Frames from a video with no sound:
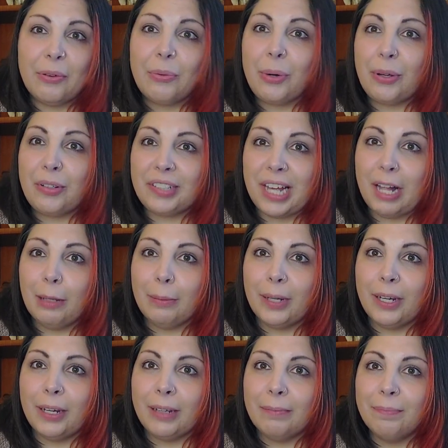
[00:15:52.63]

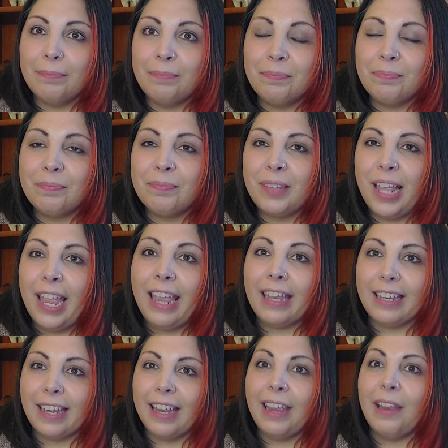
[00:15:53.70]
Rosalba,
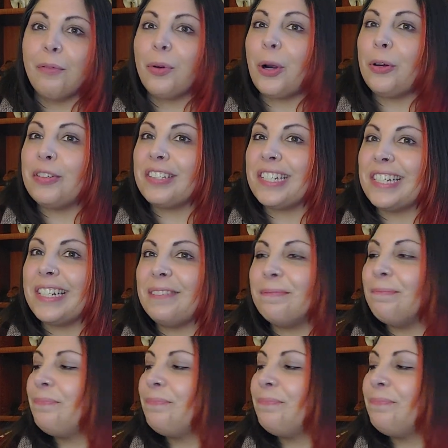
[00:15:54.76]
aka Rosie,